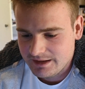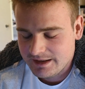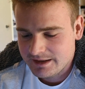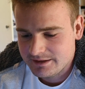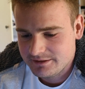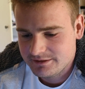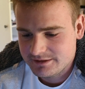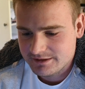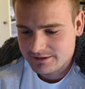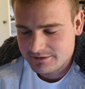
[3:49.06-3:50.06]
And
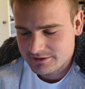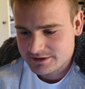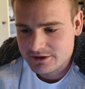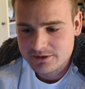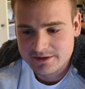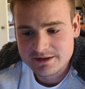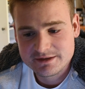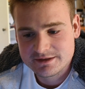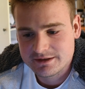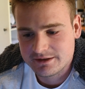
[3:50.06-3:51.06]
so
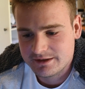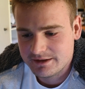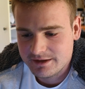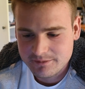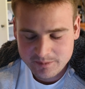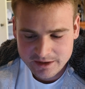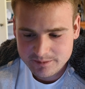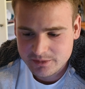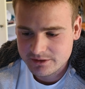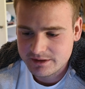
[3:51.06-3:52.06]
this
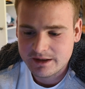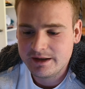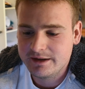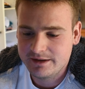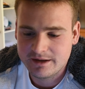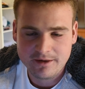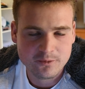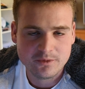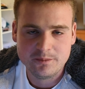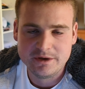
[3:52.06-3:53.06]
paper I, I
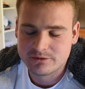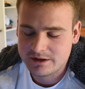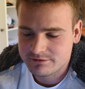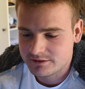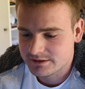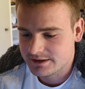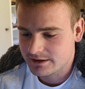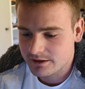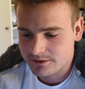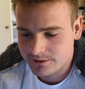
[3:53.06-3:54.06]
will be
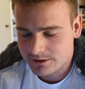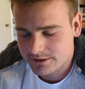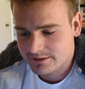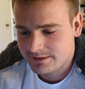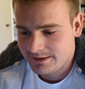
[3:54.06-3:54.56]
referencing a lot